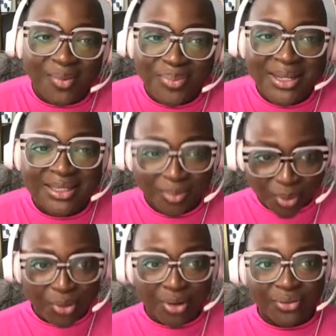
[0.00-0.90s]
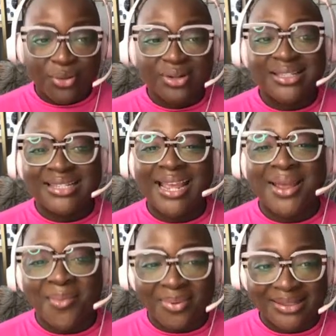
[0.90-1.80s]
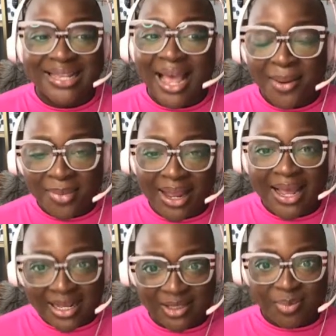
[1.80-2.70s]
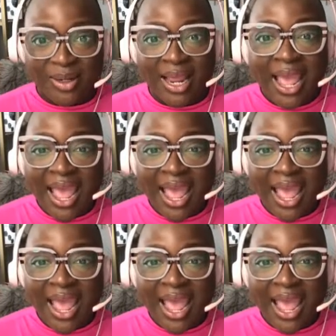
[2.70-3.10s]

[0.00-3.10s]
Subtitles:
be supportive or stand beside my husband